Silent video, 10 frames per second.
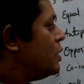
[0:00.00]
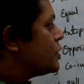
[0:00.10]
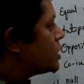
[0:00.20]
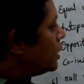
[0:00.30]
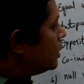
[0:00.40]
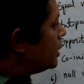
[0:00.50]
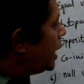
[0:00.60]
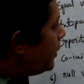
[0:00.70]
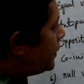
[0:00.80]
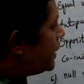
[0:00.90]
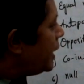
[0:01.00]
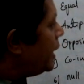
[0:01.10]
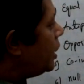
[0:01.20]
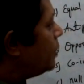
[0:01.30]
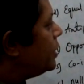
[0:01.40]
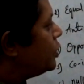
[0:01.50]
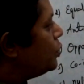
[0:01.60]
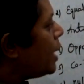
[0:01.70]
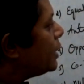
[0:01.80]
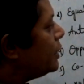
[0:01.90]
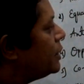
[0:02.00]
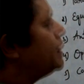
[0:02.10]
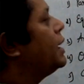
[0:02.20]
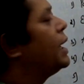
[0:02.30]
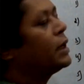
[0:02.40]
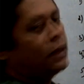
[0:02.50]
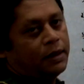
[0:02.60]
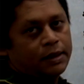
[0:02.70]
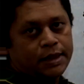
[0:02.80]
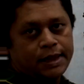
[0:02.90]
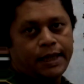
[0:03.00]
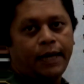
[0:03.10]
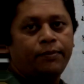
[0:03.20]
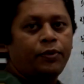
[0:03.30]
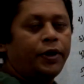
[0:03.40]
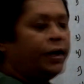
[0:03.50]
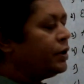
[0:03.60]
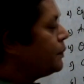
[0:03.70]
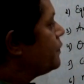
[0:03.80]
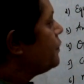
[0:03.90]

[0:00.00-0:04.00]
So if tail of the two vectors they are same point,